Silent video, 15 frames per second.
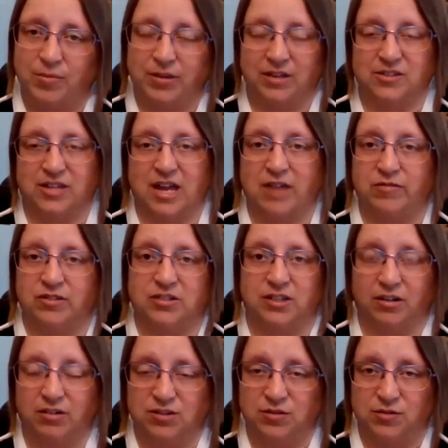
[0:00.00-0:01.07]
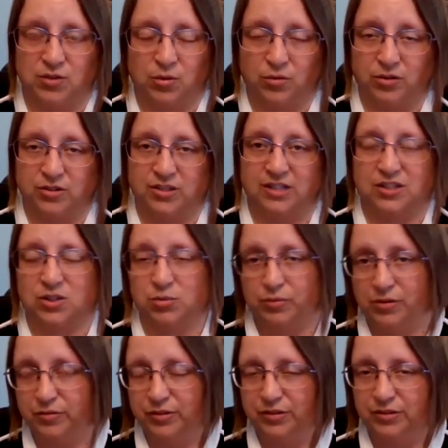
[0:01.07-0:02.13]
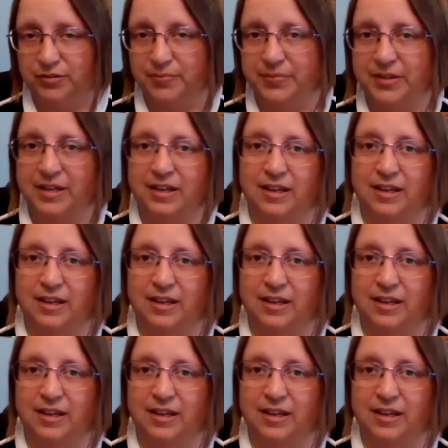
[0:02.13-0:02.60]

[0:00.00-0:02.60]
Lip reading: because they have a series of doors that swivel